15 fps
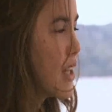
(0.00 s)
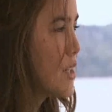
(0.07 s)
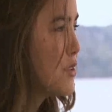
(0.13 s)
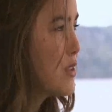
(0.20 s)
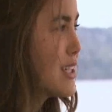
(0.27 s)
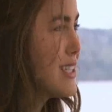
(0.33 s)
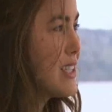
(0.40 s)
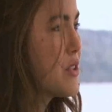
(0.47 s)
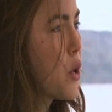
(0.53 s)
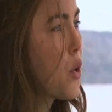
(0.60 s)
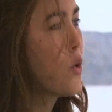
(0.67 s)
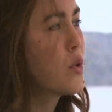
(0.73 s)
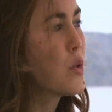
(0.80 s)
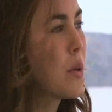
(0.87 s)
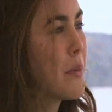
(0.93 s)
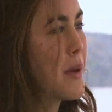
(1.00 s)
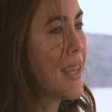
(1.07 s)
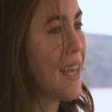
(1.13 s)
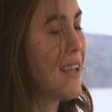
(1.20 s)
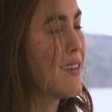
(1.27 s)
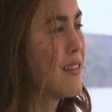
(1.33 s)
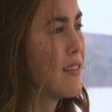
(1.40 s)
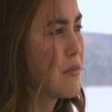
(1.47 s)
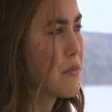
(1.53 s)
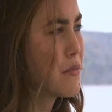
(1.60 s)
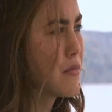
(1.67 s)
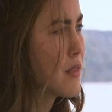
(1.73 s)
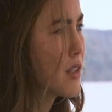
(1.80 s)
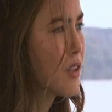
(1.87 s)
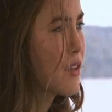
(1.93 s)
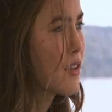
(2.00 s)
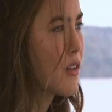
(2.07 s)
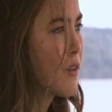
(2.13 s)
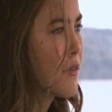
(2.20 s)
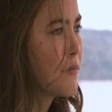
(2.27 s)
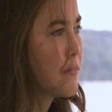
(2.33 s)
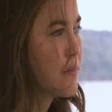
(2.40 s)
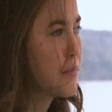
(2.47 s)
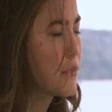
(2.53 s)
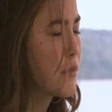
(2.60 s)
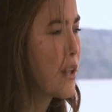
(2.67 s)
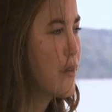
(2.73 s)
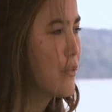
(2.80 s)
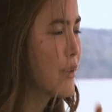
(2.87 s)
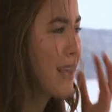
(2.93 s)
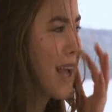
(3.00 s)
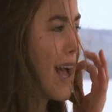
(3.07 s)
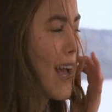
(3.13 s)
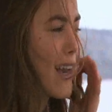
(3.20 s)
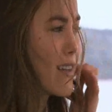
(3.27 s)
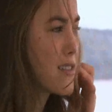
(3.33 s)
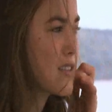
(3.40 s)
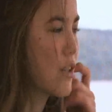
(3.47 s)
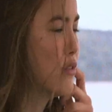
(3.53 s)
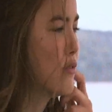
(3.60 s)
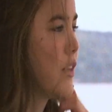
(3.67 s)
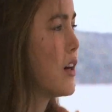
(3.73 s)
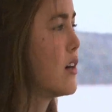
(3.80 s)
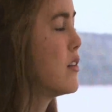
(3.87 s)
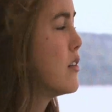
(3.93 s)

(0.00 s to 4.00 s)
I don't need to talk to him again. Whatever we had, it's over.